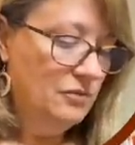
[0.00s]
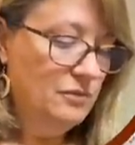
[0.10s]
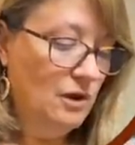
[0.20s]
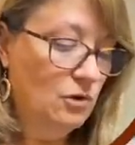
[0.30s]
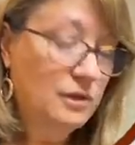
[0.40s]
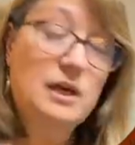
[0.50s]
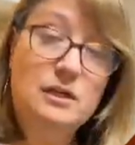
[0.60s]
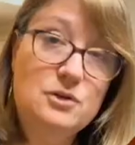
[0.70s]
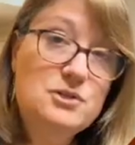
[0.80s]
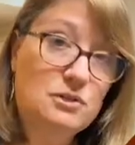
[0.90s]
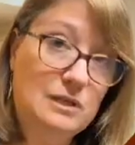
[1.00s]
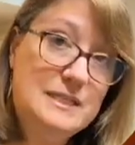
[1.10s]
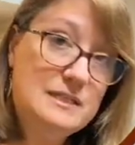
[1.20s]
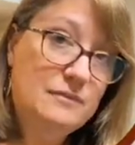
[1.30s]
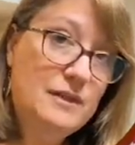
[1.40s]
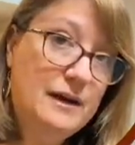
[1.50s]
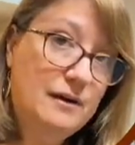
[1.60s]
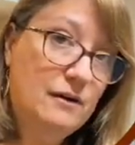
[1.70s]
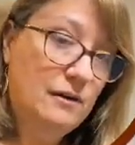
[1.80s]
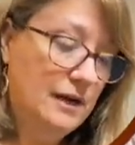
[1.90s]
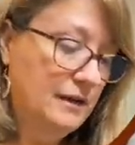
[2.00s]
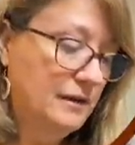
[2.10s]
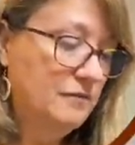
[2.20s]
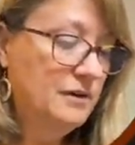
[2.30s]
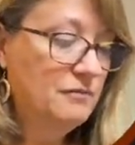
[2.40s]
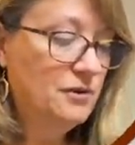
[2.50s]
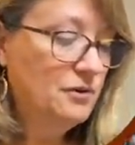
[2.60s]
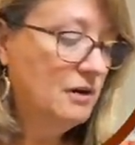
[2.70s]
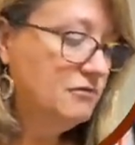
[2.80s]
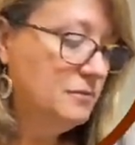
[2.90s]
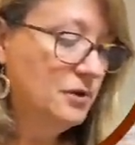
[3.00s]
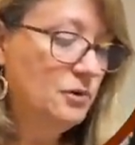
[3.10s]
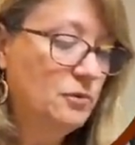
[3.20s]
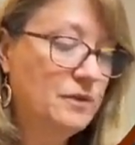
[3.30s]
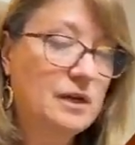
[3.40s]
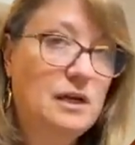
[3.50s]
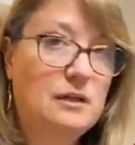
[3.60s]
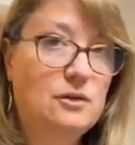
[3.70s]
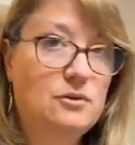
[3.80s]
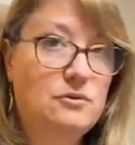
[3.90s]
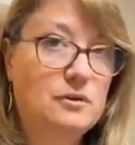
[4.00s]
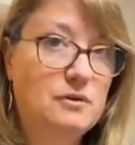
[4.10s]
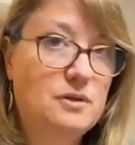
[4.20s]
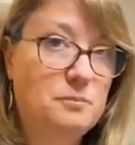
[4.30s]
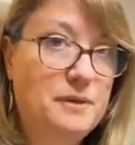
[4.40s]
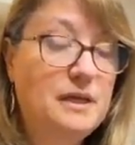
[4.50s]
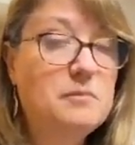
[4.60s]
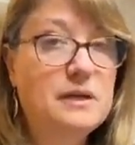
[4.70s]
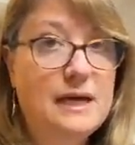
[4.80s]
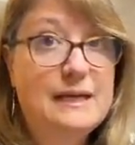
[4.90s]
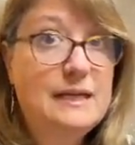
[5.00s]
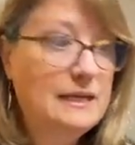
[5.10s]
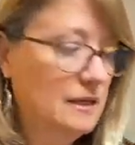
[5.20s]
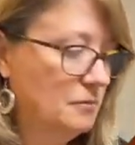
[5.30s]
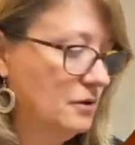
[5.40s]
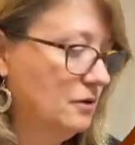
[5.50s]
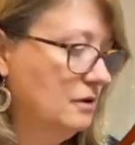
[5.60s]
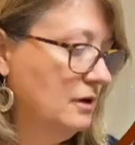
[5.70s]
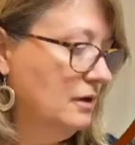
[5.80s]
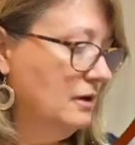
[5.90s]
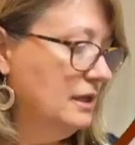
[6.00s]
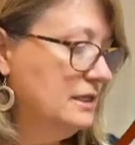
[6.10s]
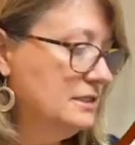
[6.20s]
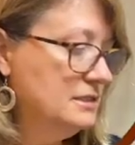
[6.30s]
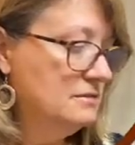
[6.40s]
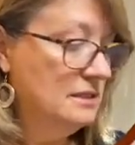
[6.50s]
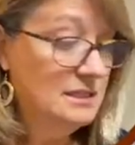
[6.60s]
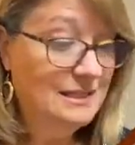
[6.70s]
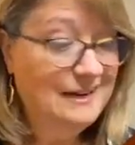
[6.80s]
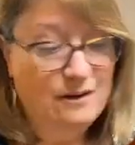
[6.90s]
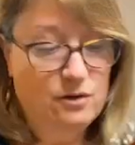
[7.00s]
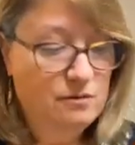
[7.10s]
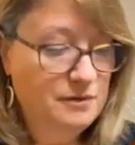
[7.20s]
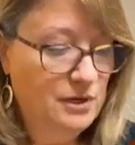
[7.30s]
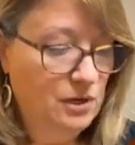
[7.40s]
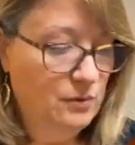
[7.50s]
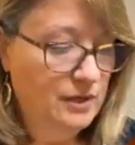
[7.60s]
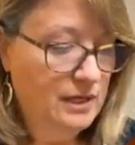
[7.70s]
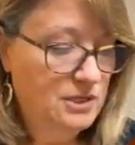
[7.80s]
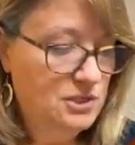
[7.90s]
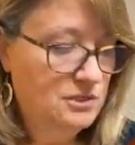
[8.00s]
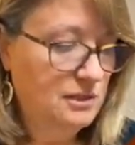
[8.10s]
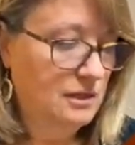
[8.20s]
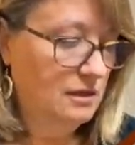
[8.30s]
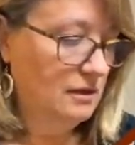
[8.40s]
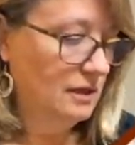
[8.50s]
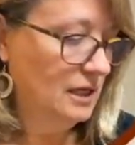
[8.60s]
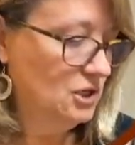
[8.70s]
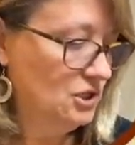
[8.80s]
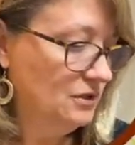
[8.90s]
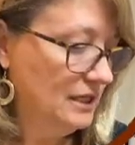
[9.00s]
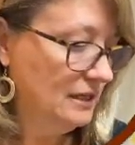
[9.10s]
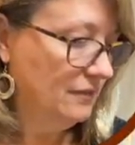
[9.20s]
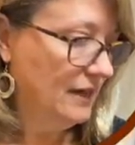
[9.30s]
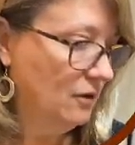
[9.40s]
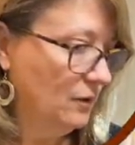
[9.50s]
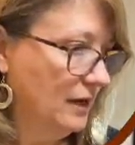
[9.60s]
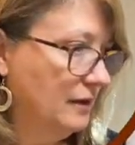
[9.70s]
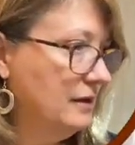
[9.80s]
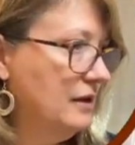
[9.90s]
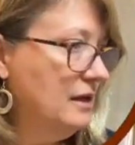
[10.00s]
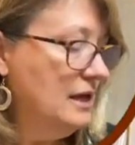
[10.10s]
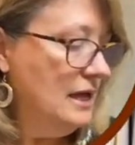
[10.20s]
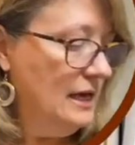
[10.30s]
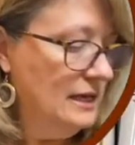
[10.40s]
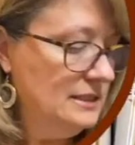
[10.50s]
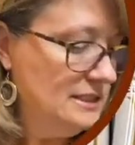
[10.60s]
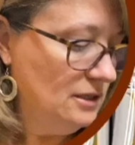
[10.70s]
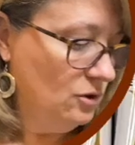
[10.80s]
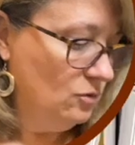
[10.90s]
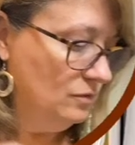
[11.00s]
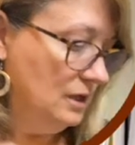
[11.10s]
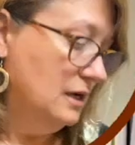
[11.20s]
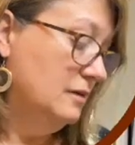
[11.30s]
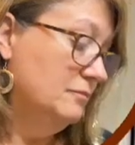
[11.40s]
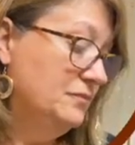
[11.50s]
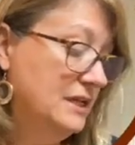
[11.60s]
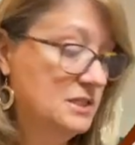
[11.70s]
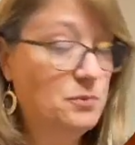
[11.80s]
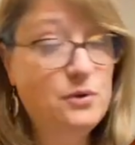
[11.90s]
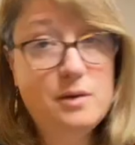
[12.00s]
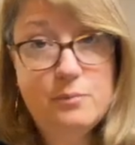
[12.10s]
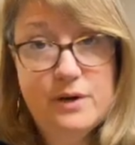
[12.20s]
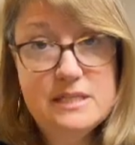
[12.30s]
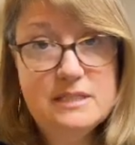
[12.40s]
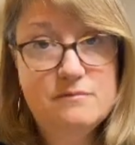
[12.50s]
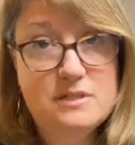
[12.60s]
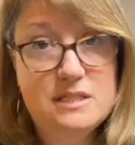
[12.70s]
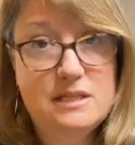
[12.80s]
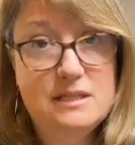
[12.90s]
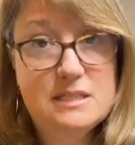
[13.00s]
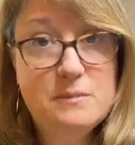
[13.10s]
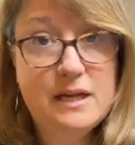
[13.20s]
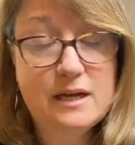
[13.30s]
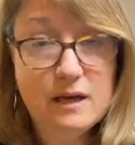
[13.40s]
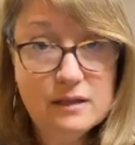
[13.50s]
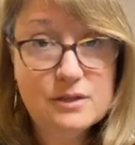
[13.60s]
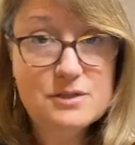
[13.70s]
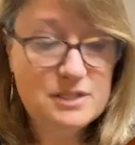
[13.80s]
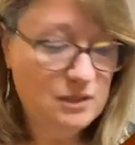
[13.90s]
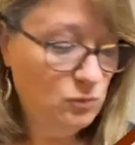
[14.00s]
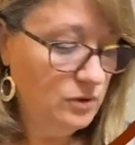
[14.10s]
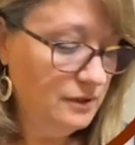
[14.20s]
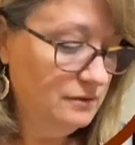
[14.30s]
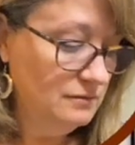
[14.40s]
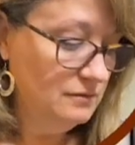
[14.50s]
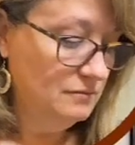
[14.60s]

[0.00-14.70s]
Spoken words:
all the colors are listed there, and even if you're not familiar with the color, the pigment ID number is there, you know, in case you need it that way. And so it's pretty impressive to see this many colors in one,